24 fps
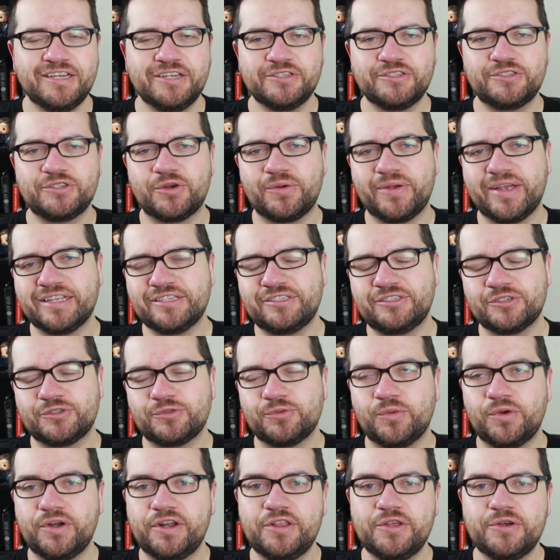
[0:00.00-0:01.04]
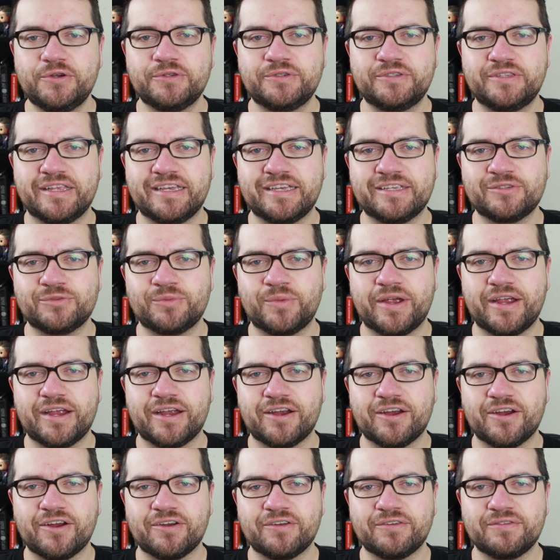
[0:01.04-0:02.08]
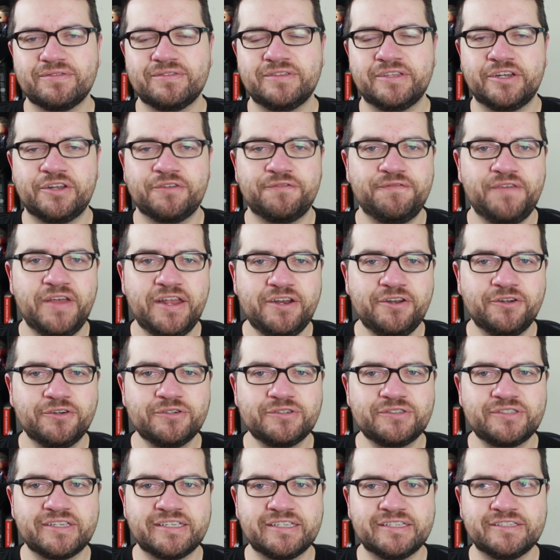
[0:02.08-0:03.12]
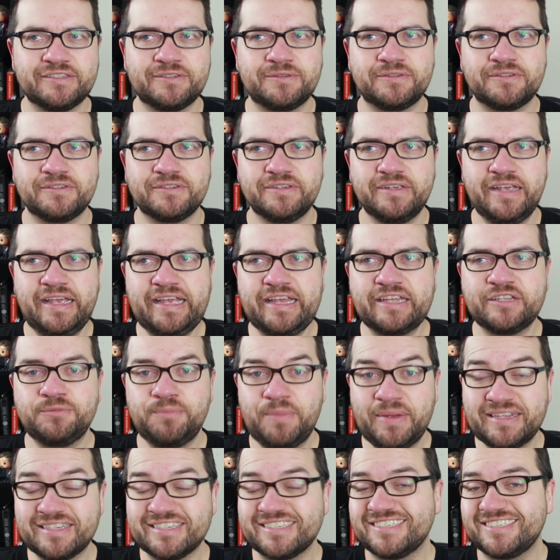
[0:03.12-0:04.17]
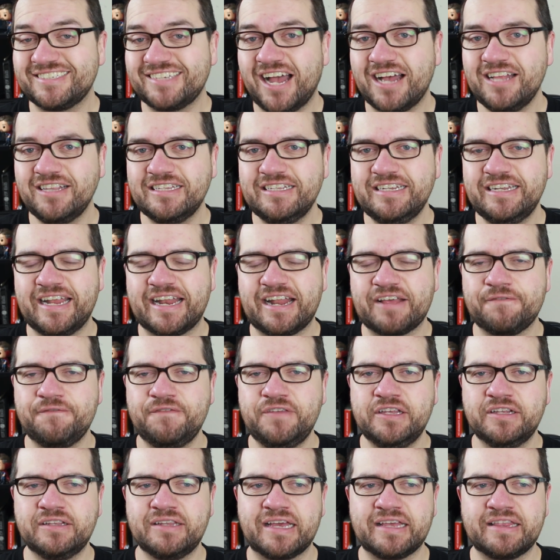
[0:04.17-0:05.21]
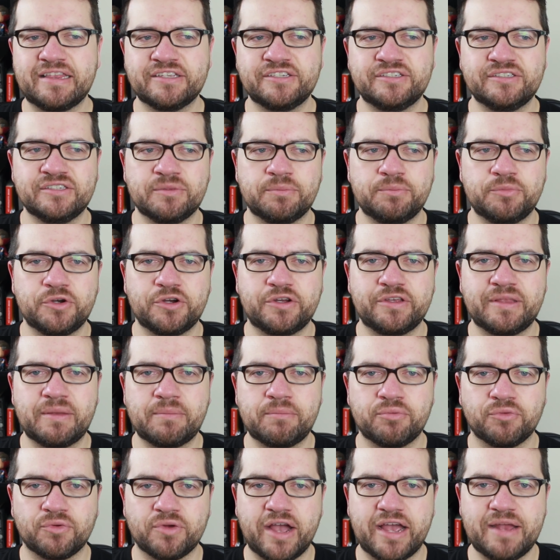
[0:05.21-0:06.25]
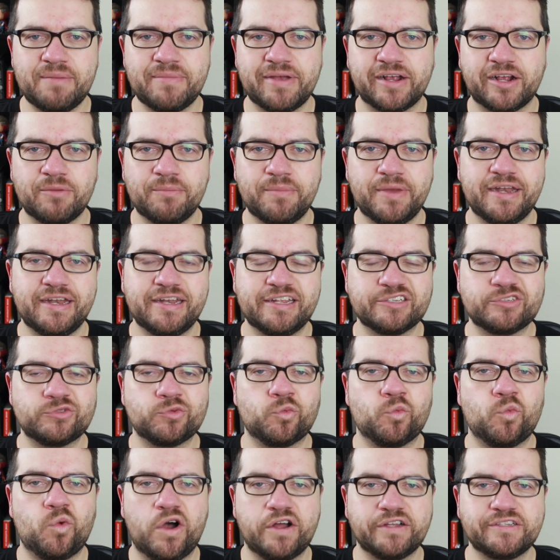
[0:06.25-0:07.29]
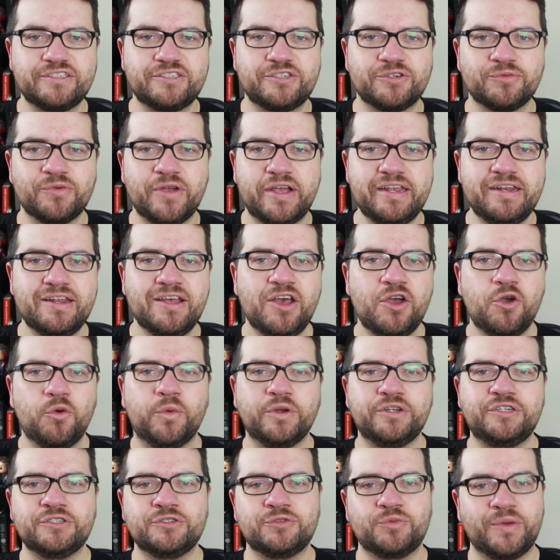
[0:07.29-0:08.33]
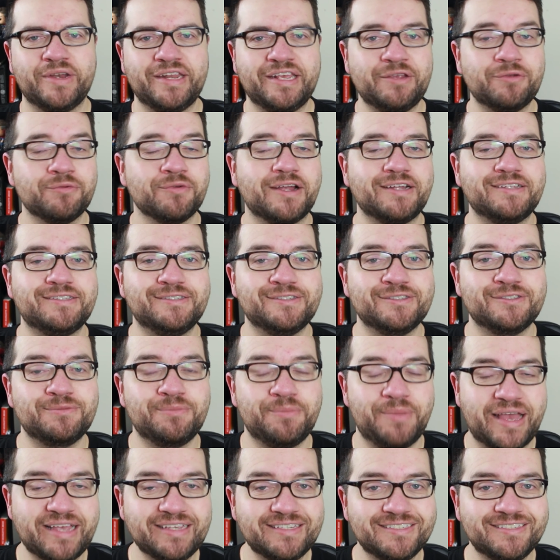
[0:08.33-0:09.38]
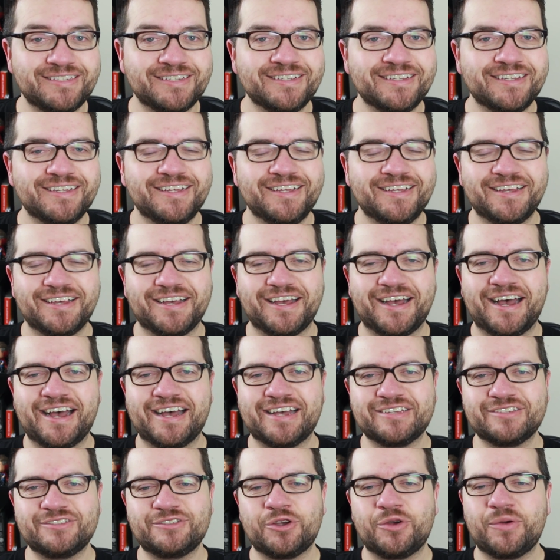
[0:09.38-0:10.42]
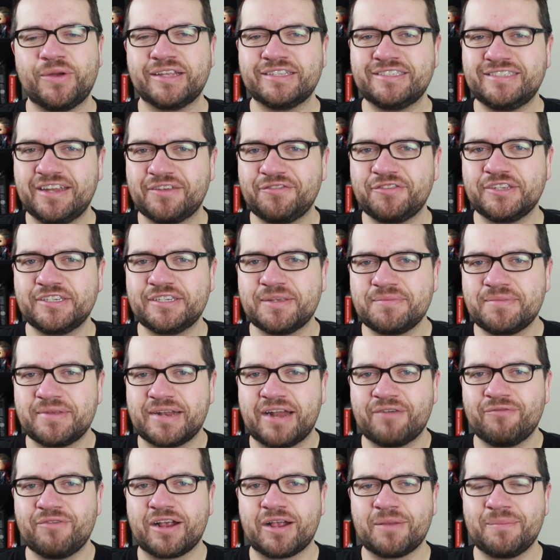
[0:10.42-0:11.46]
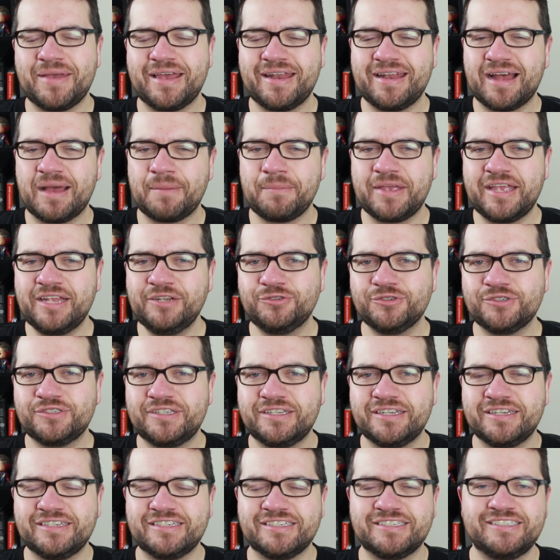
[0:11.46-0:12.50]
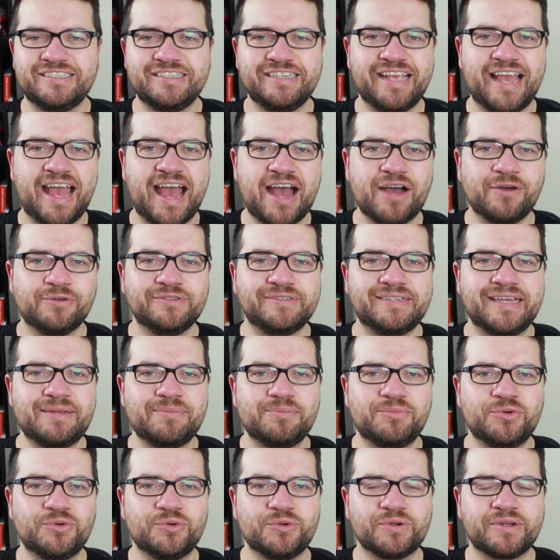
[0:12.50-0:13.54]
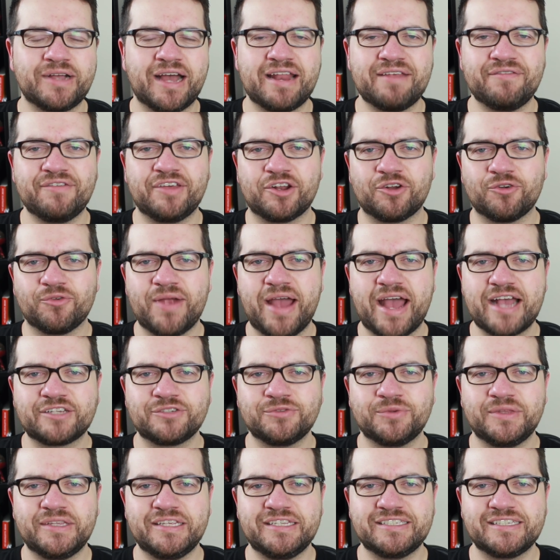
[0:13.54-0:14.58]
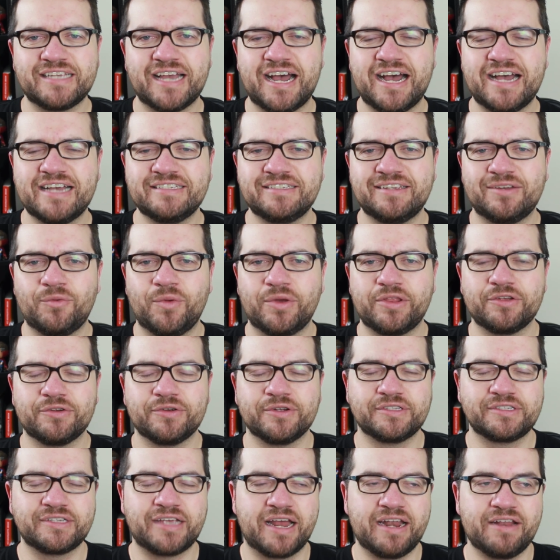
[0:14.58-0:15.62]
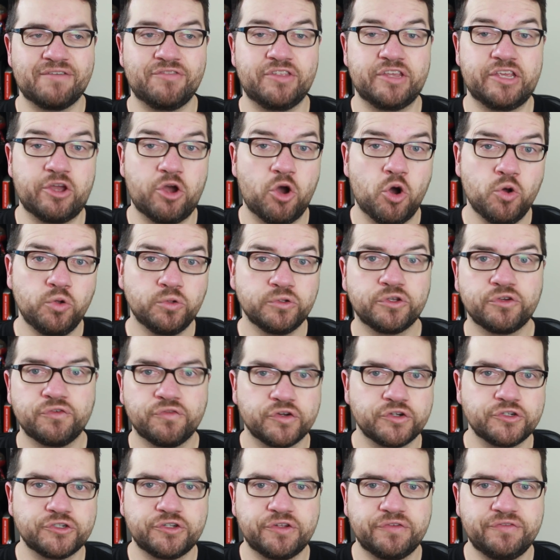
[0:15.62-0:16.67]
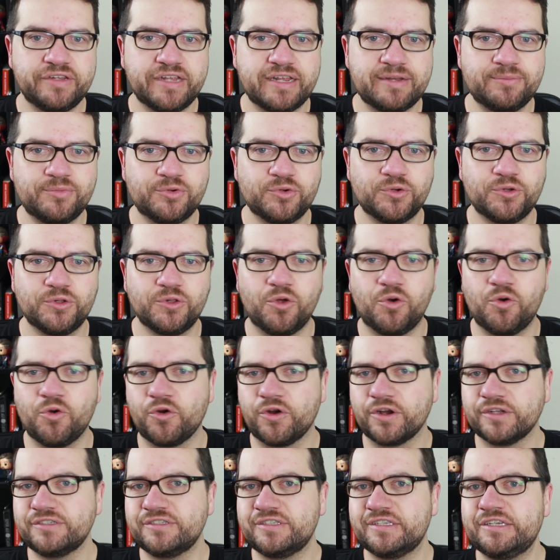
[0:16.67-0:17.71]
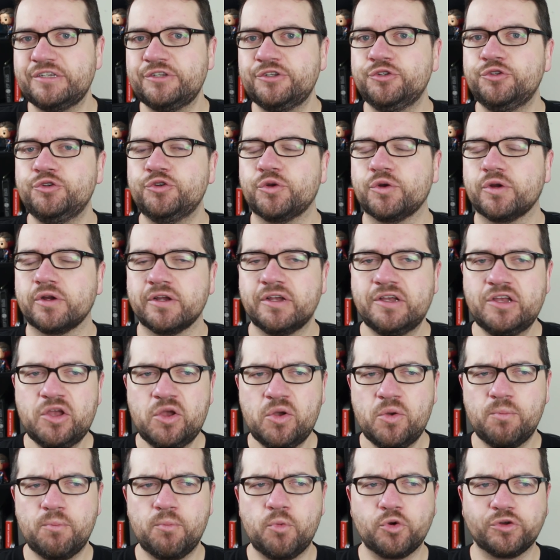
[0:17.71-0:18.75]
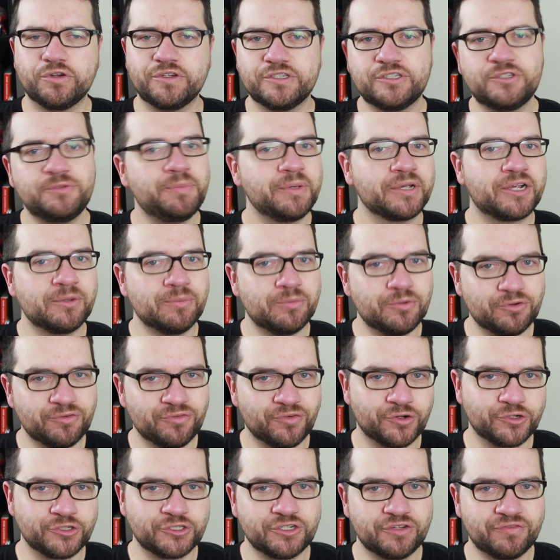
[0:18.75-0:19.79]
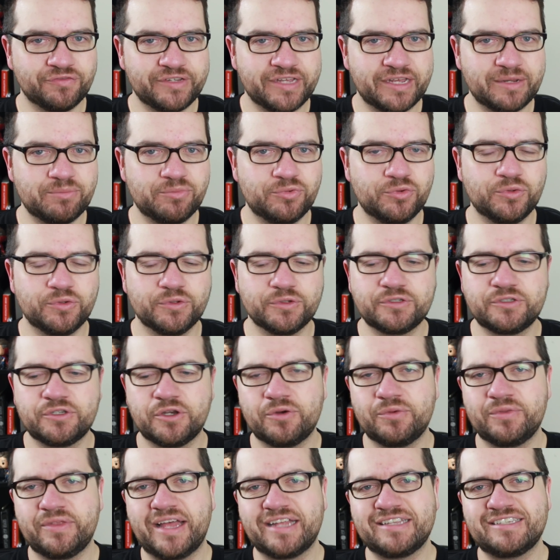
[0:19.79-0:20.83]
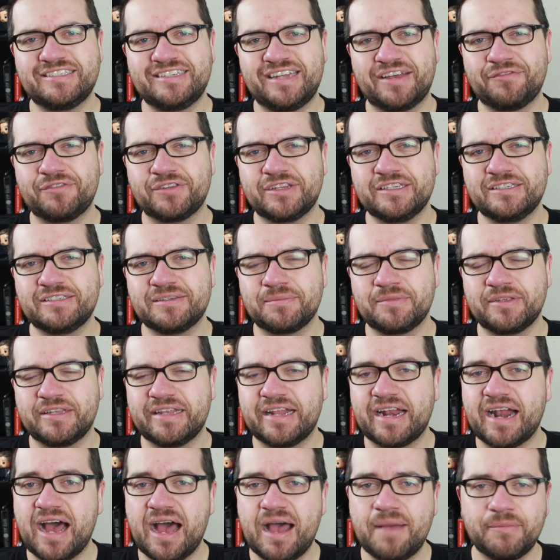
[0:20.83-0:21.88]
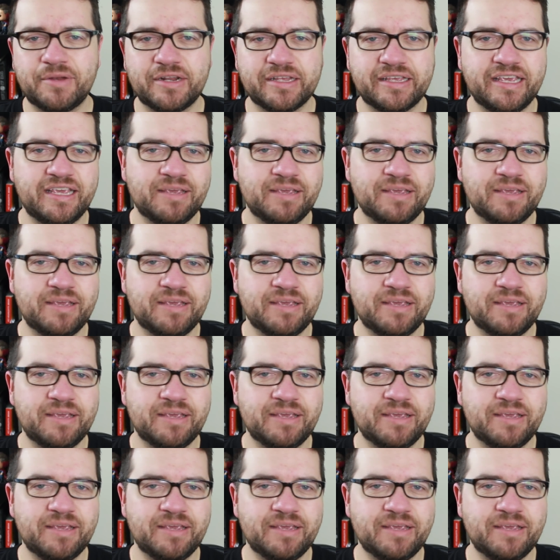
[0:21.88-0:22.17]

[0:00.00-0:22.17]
So it's just one of those things where the Defenders is it's been solid, and I feel like this is a book that Brian Michael Bendis wants to write, which is when he writes his best. Uh, so it's definitely something I'd recommend. I'm interested to see how Deadpool kind of interacts with these guys and whether it's kind of the older version of Deadpool or it's the newer more despicable version of Deadpool. So that's definitely something that I'm going to